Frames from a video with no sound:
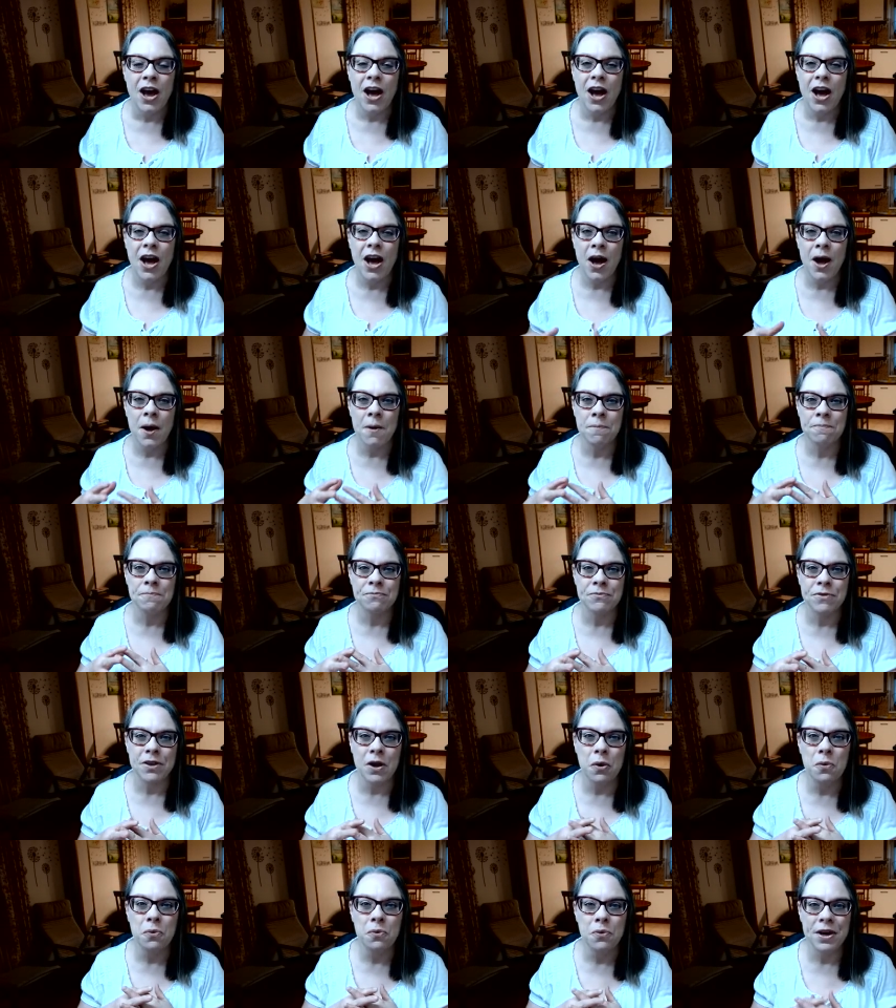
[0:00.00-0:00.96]
um,
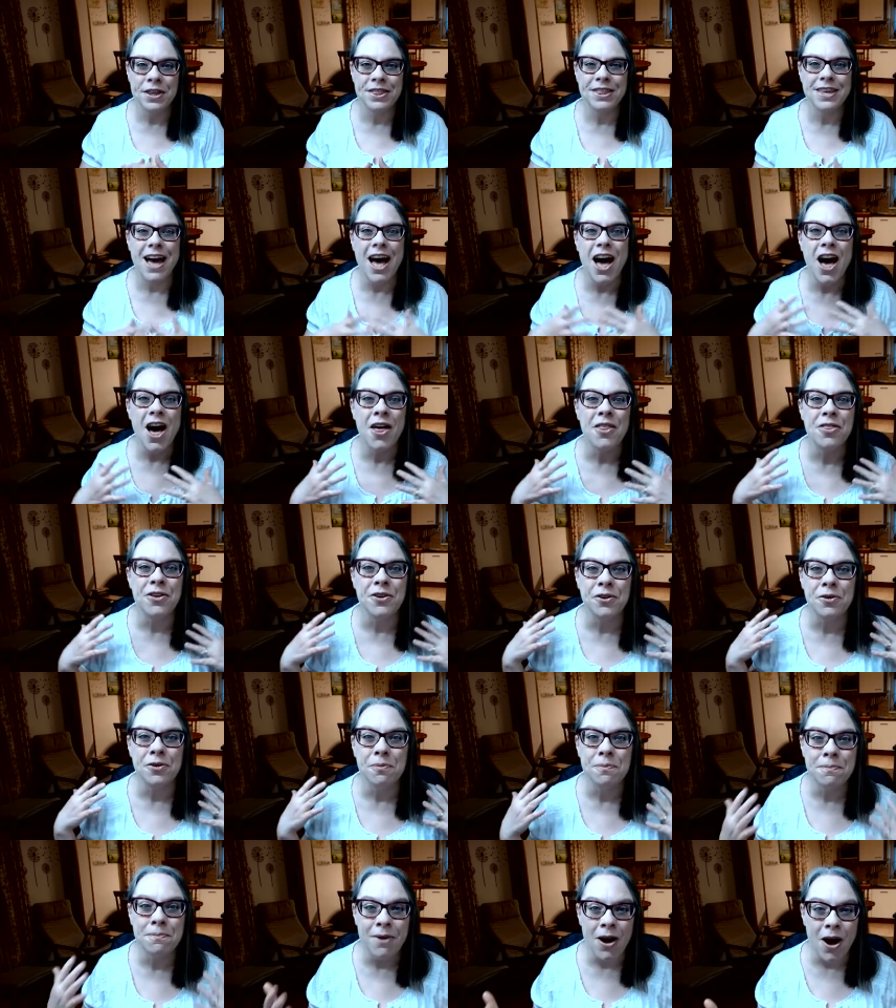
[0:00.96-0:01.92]
with
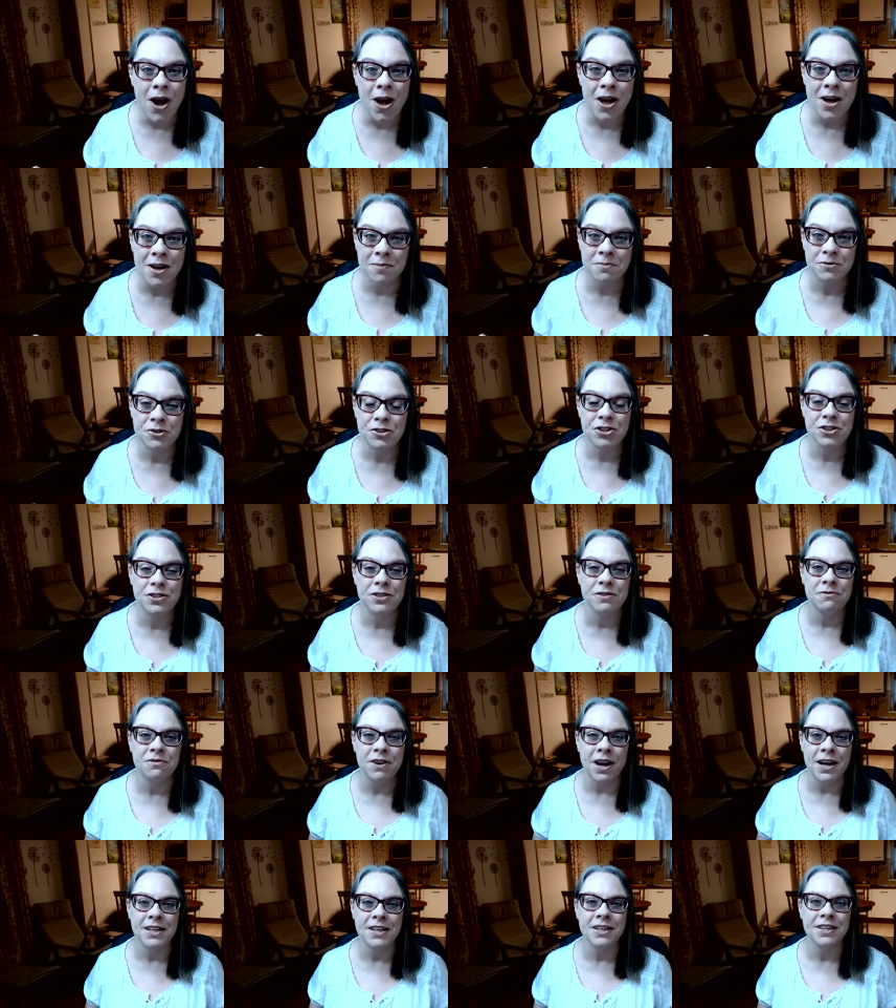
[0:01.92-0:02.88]
other moms. She's
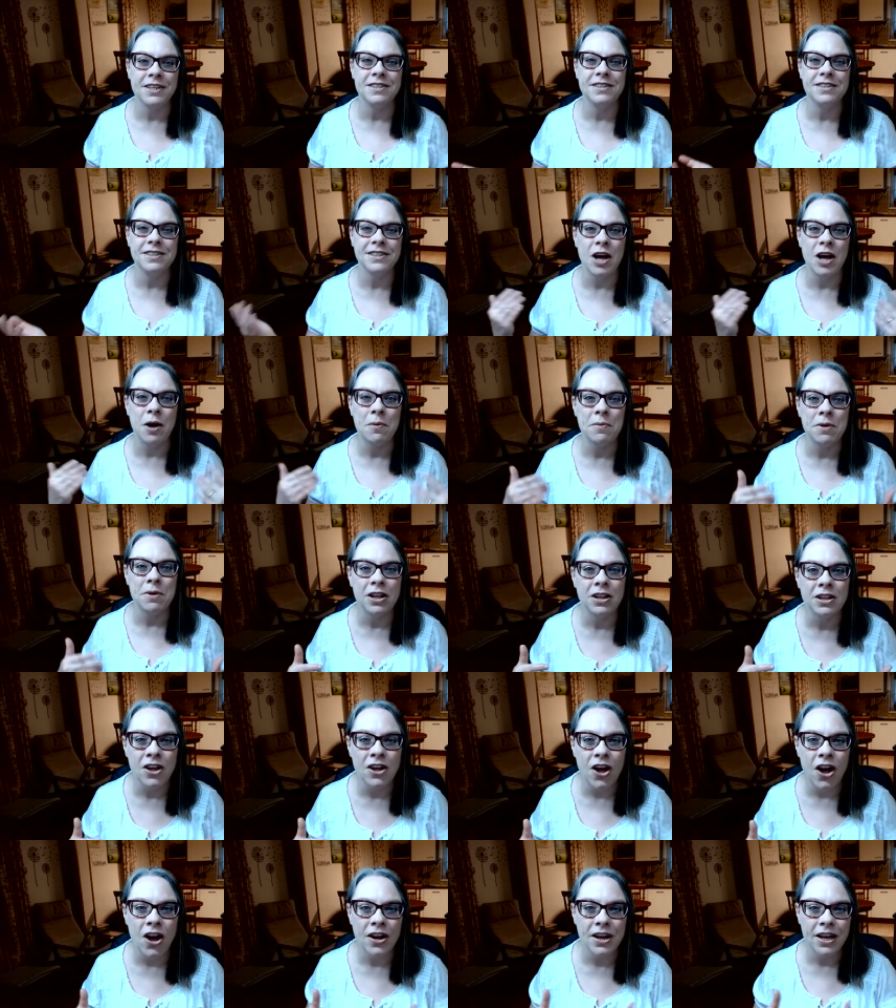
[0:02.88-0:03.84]
invited us to come
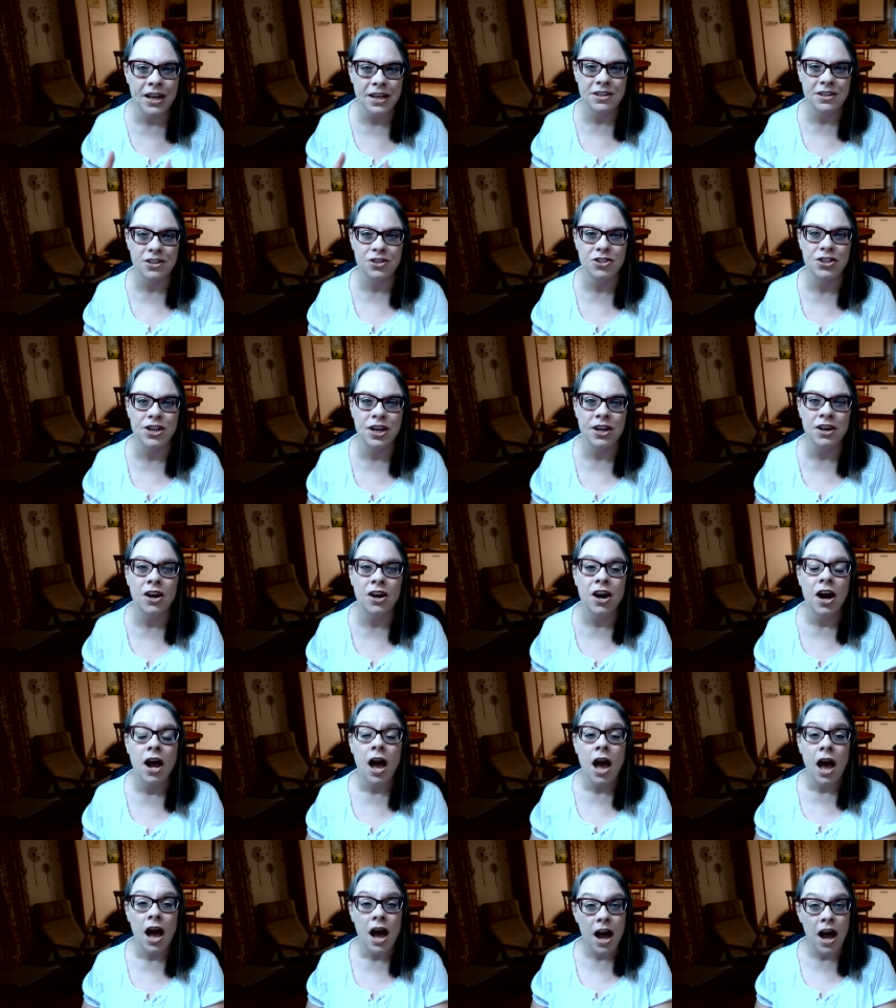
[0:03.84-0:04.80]
along and to share
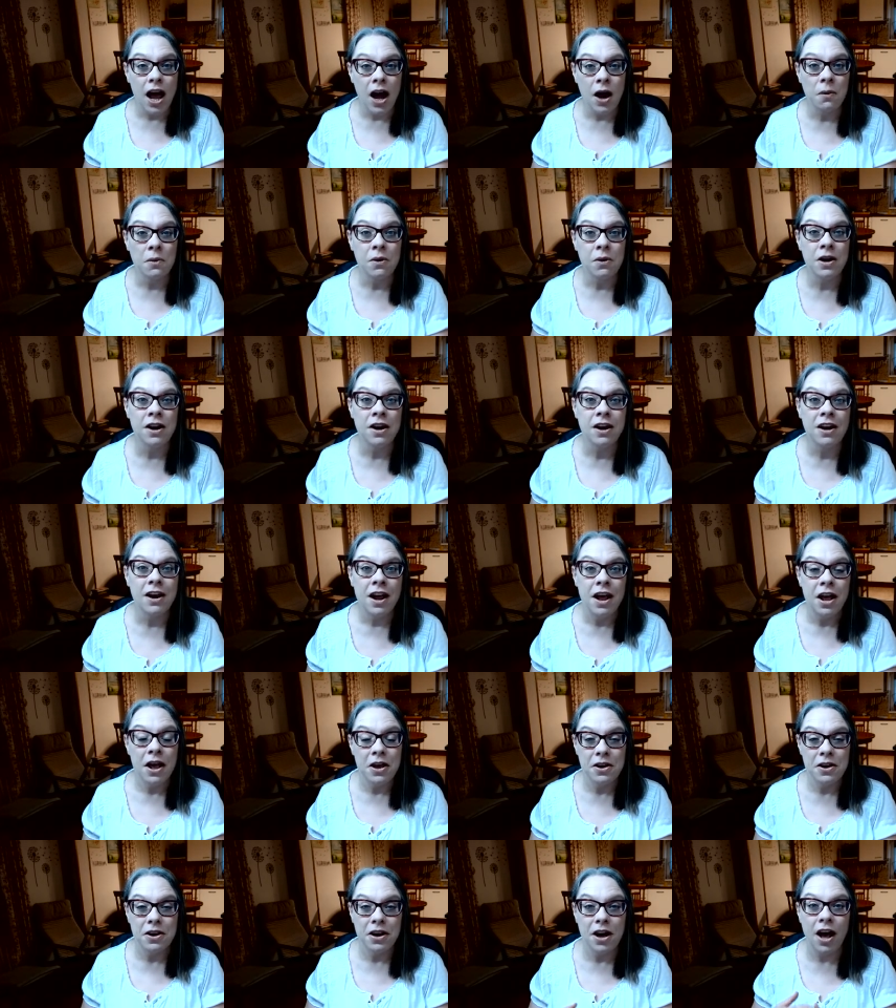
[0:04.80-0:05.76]
our
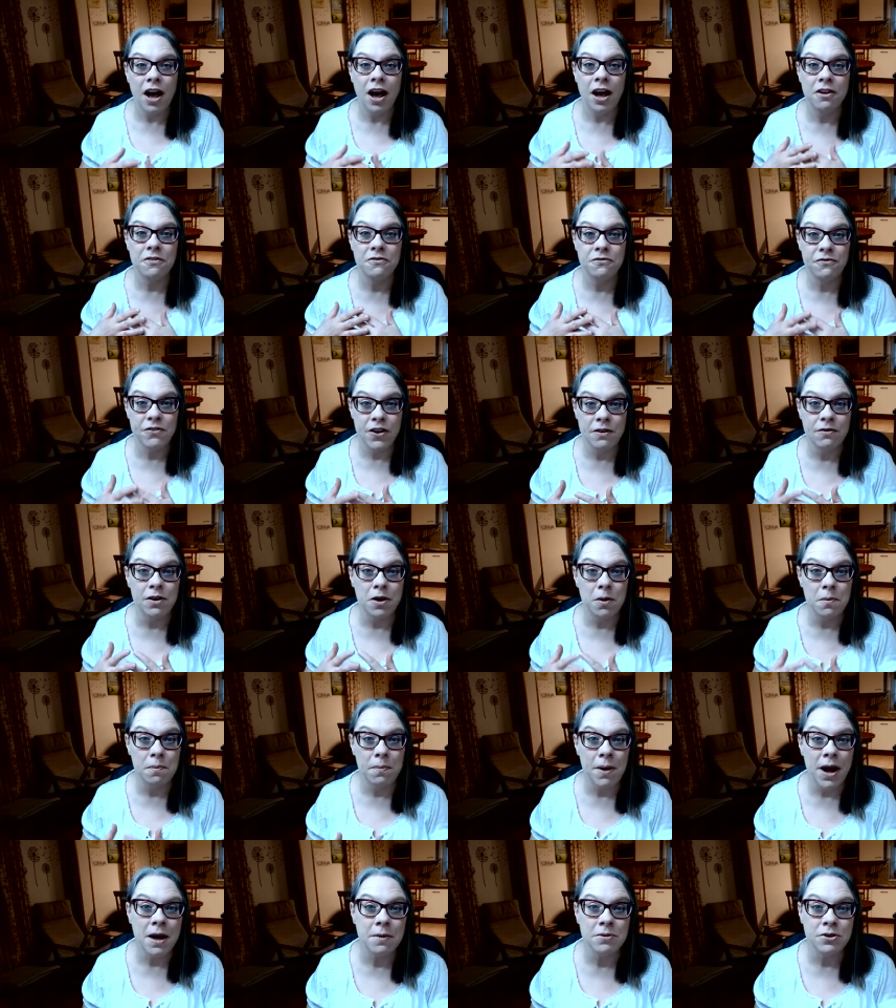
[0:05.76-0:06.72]
uh, favorite
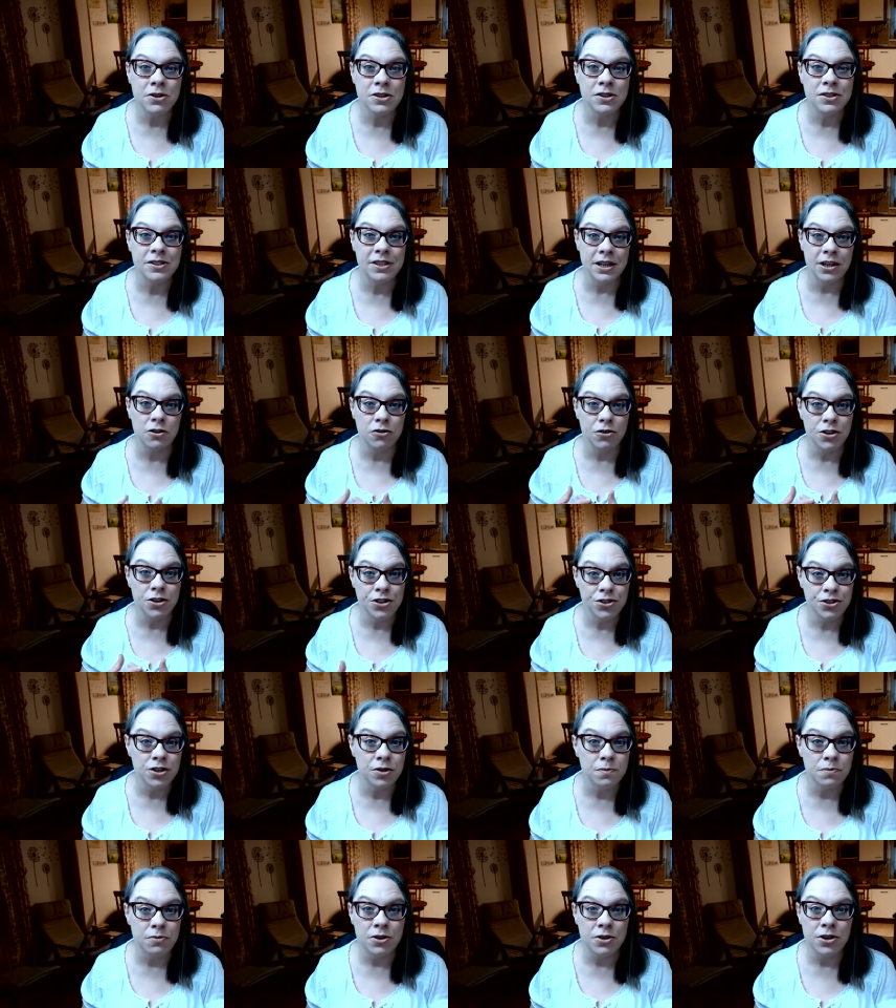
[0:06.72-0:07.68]
Bibles and
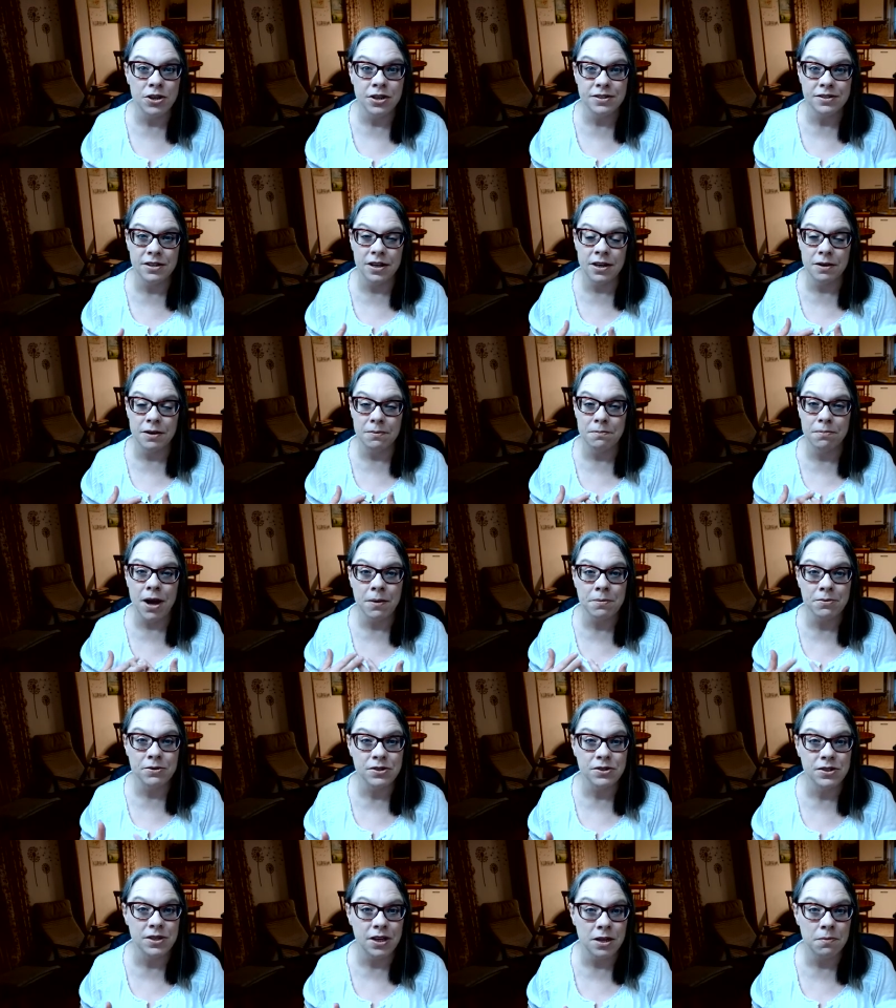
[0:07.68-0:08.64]
Christian books and
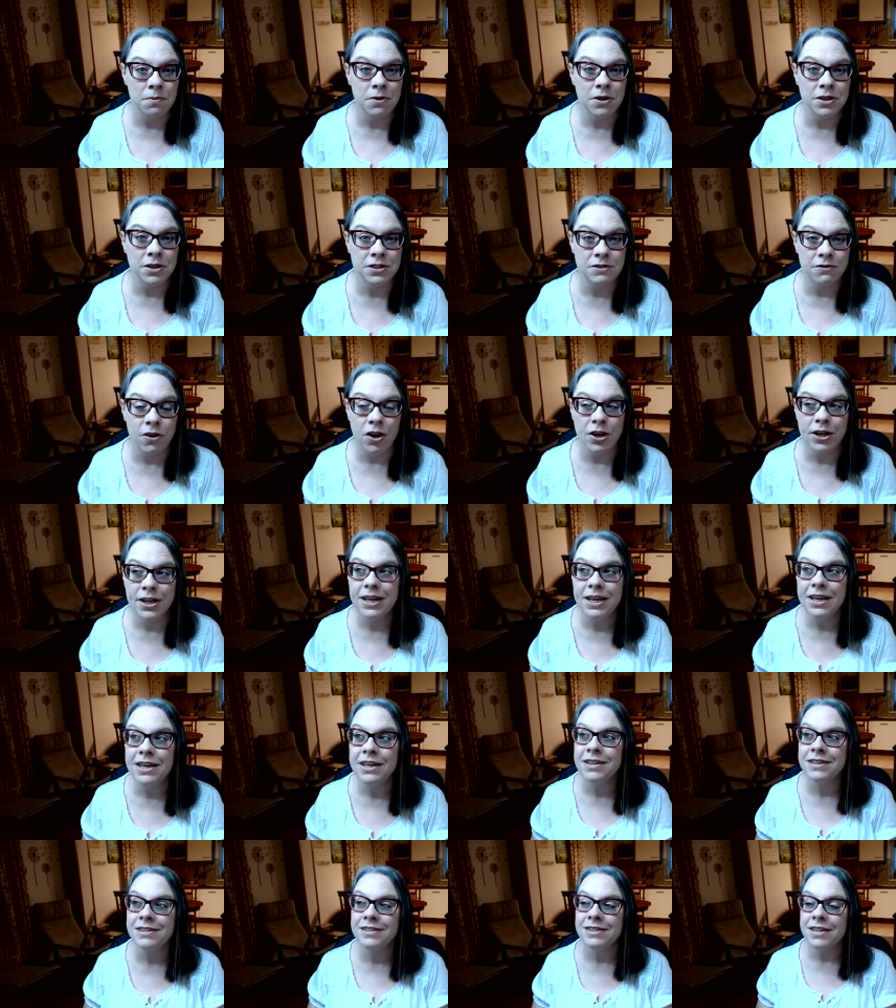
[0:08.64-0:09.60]
Bible study books for our
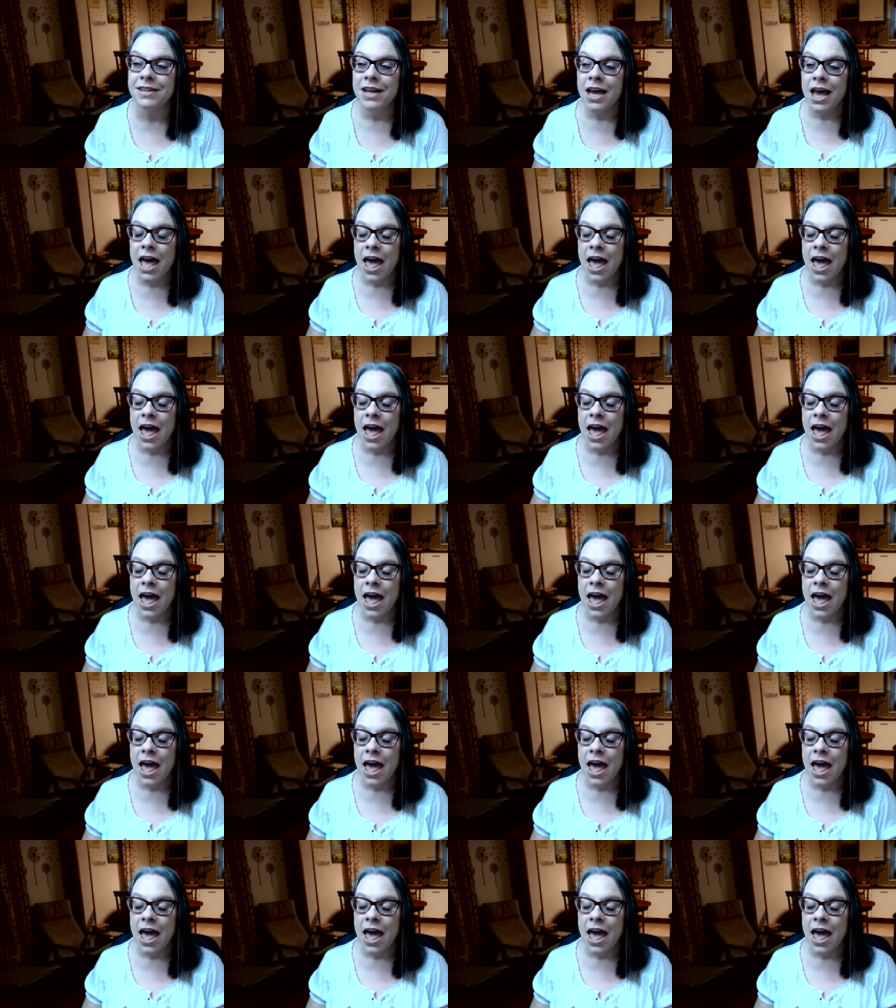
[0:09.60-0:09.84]
kids.